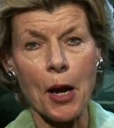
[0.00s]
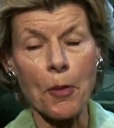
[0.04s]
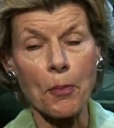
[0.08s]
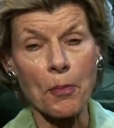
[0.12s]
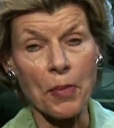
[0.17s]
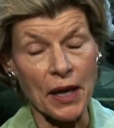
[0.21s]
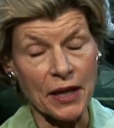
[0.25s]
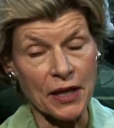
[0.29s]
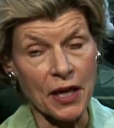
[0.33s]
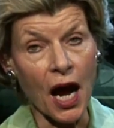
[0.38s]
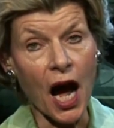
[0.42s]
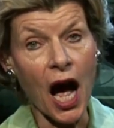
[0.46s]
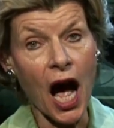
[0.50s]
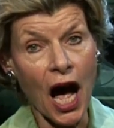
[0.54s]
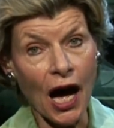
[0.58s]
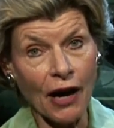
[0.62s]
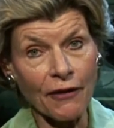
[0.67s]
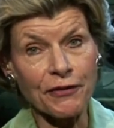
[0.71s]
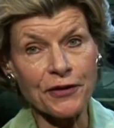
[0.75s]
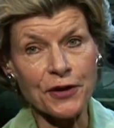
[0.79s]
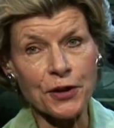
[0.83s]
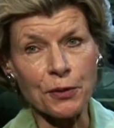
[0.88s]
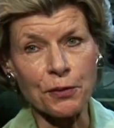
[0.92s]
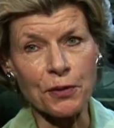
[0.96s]
But
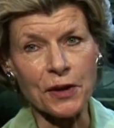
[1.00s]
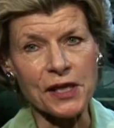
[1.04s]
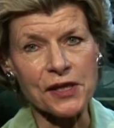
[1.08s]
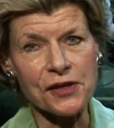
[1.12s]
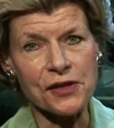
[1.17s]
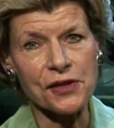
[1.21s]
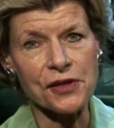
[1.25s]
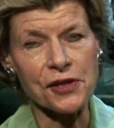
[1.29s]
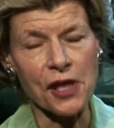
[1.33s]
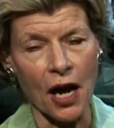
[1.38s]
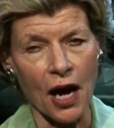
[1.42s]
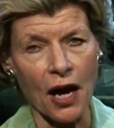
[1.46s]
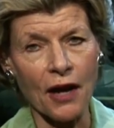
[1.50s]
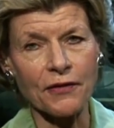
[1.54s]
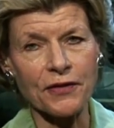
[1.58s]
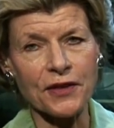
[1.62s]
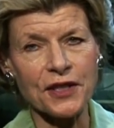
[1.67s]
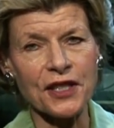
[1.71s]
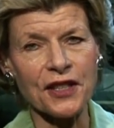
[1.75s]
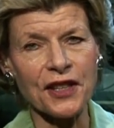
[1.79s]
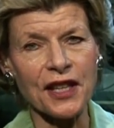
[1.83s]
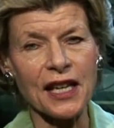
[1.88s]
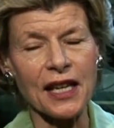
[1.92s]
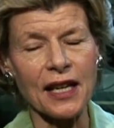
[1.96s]
afterwards,
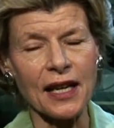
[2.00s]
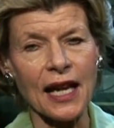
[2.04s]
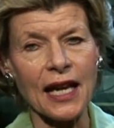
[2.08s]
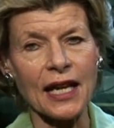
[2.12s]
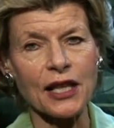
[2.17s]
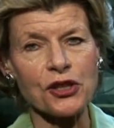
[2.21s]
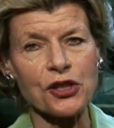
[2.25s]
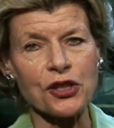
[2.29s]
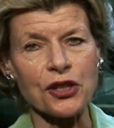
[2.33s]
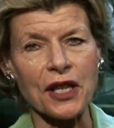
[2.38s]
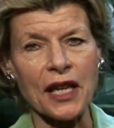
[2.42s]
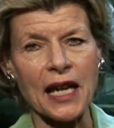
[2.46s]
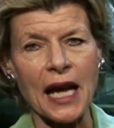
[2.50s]
after the election